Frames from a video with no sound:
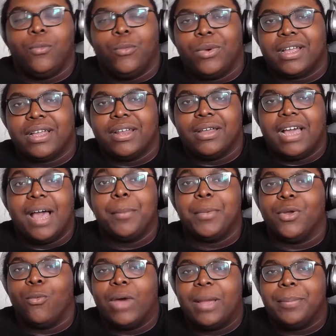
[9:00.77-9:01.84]
We're gonna, I'm
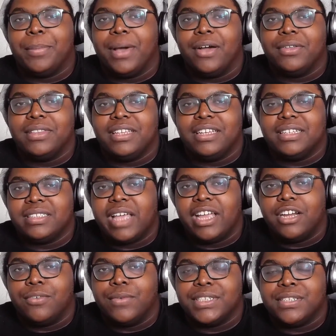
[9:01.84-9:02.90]
gonna wipe out the
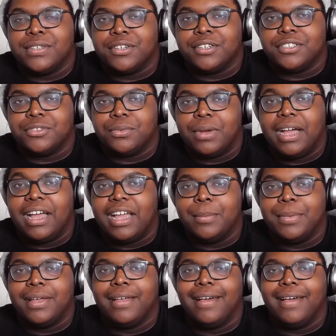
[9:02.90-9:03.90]
entire rest of your tribe.